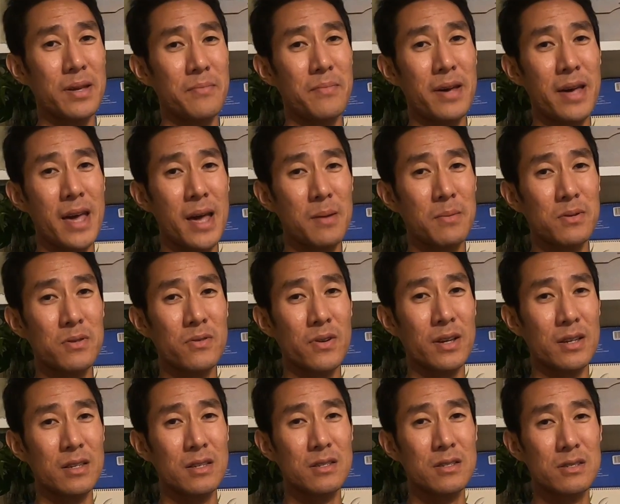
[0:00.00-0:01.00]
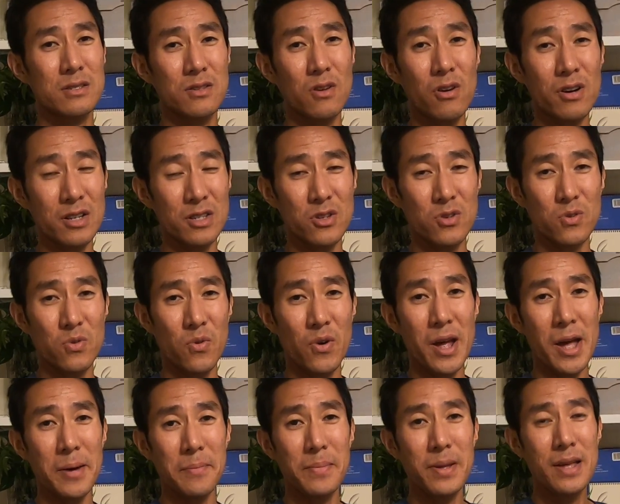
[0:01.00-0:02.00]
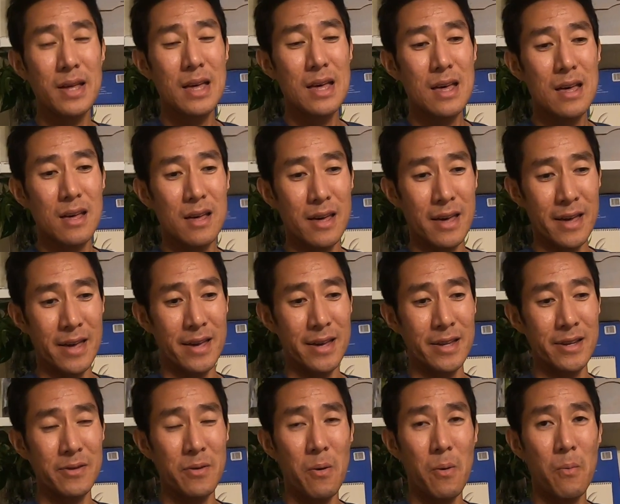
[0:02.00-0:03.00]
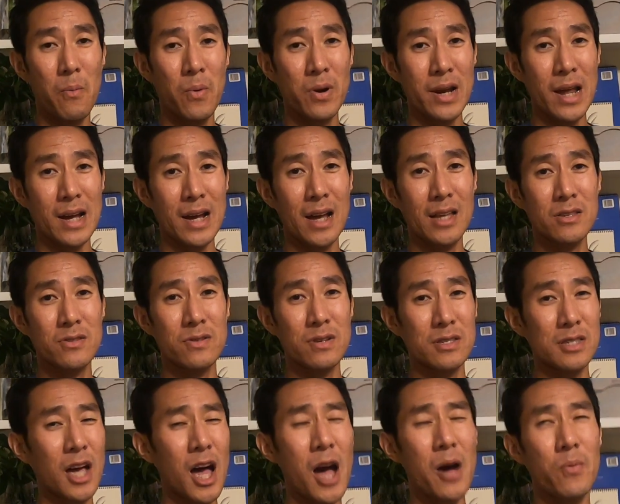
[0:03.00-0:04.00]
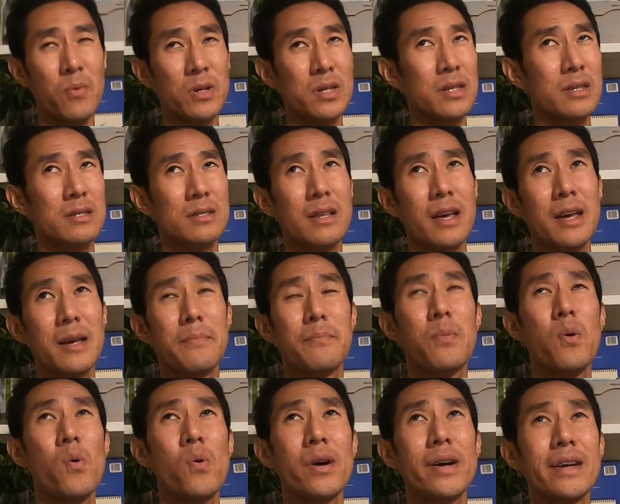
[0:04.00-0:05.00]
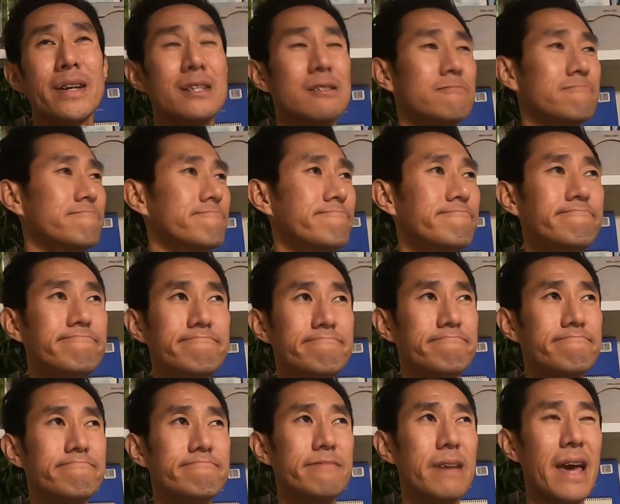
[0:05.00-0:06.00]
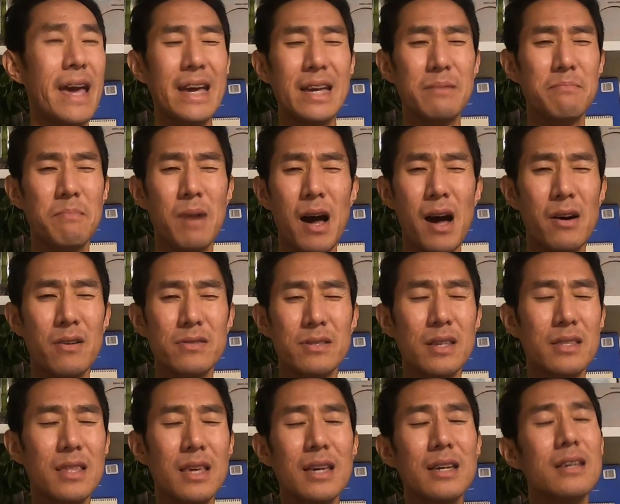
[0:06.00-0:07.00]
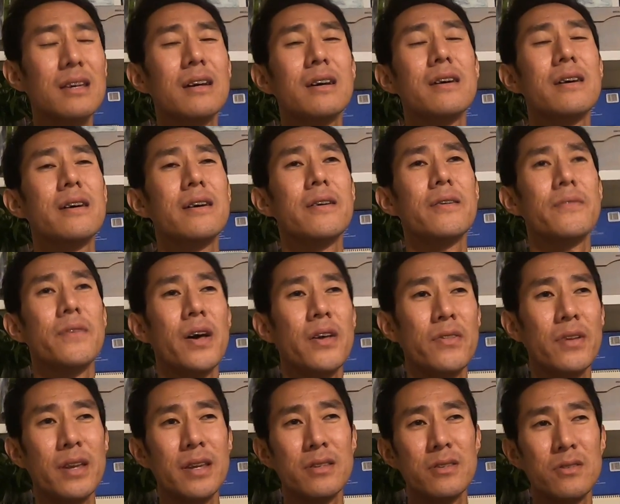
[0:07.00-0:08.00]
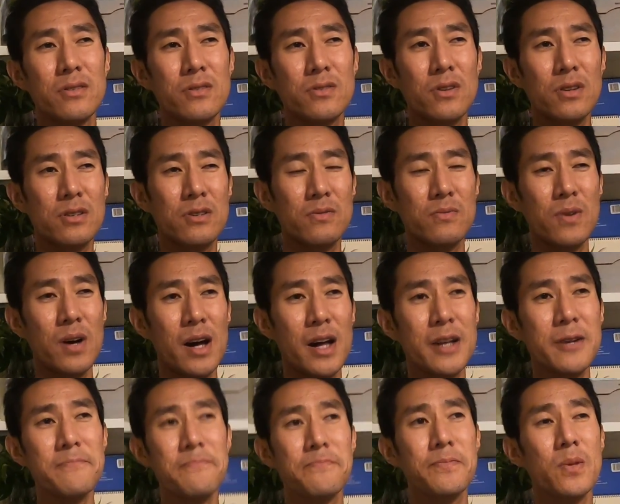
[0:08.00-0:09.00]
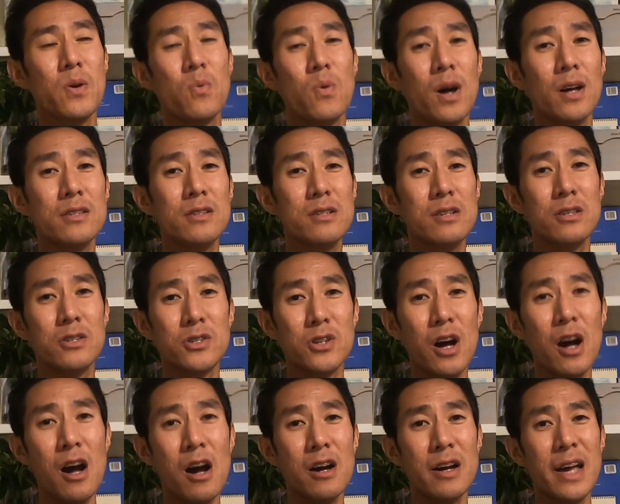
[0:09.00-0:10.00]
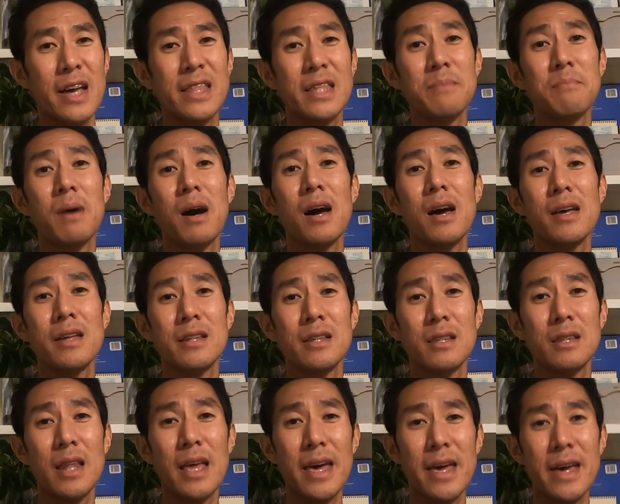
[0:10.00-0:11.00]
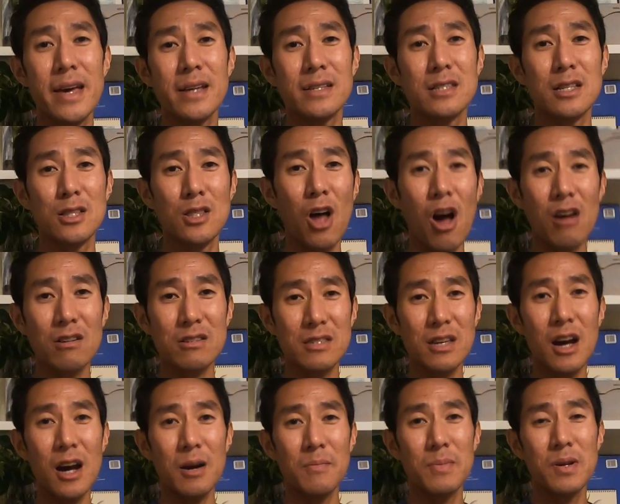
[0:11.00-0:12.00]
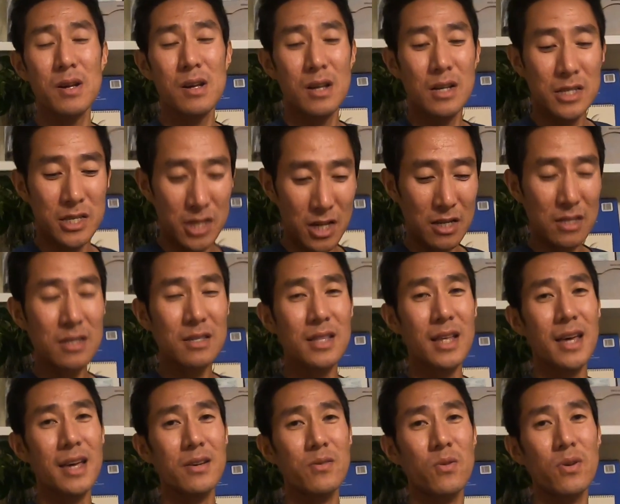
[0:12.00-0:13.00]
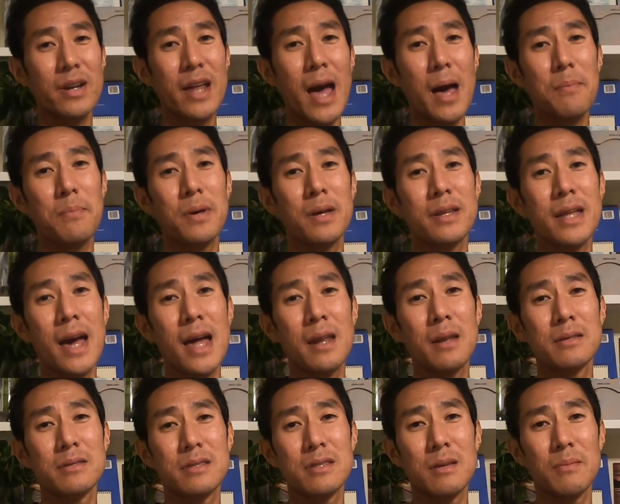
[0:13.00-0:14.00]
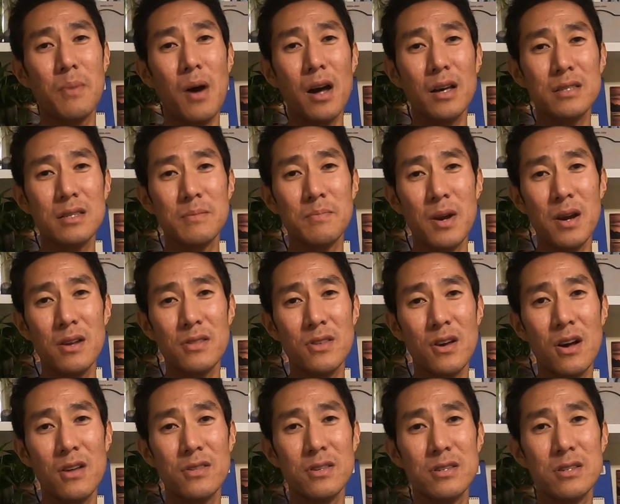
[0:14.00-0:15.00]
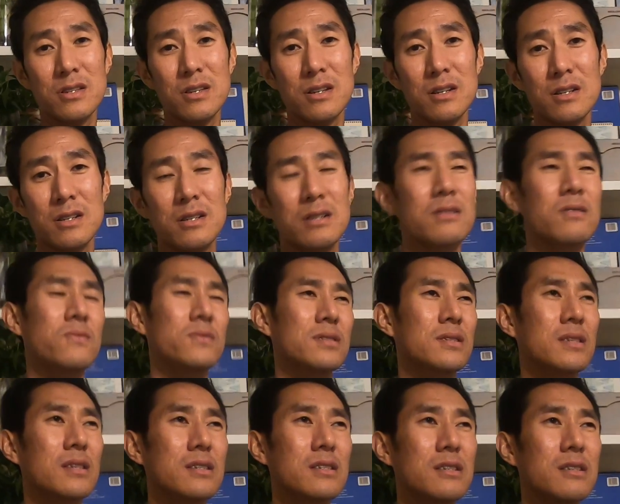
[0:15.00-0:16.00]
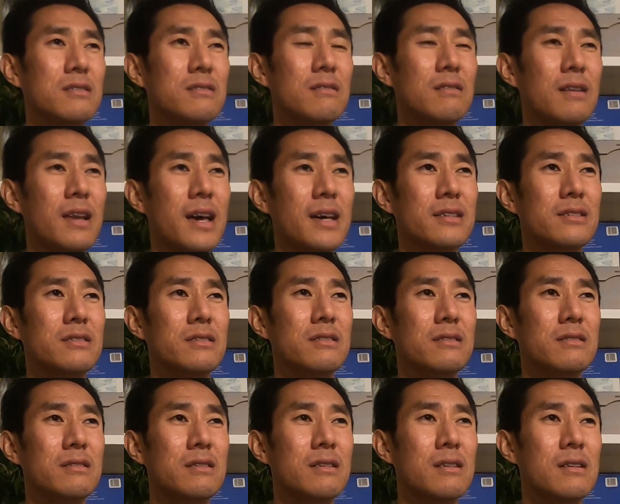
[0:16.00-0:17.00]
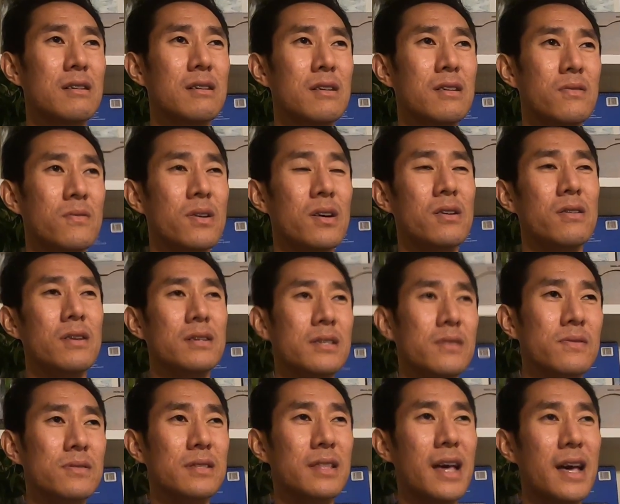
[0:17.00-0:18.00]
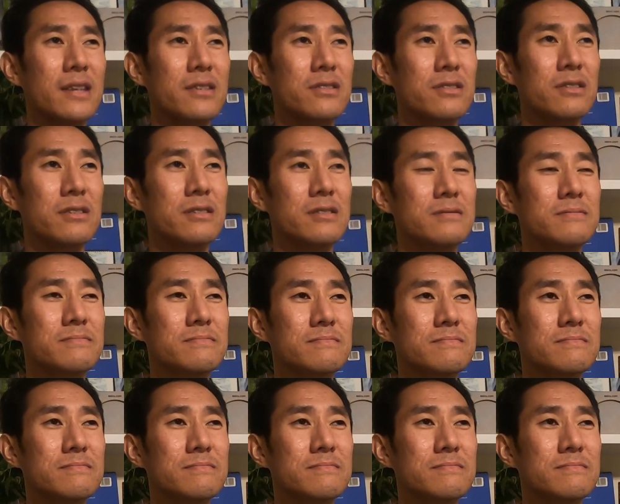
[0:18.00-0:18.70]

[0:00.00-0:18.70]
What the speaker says: and my hamstrings starting to cramp. And when I got to the top, which is like 0.8 miles, I think, and then you start to run, well, I start to jog, and then my legs locked up, just like what happened at the Boston Marathon this year. Was it this year or last year? Well, I think it was last year.